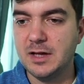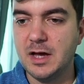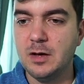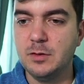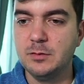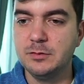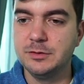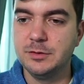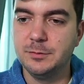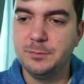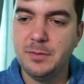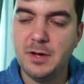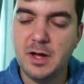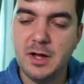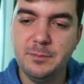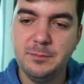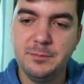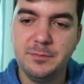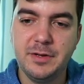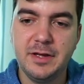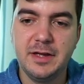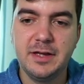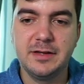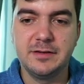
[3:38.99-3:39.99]
Now, the
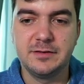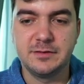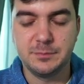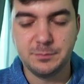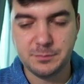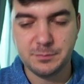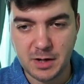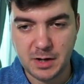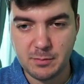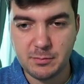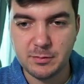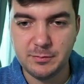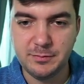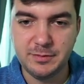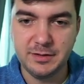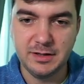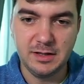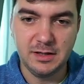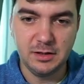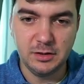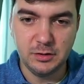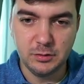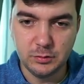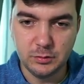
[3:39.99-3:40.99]
pump, as
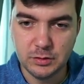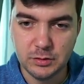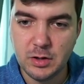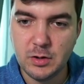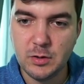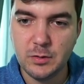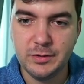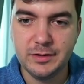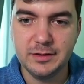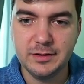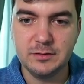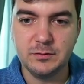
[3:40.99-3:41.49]
probably you know,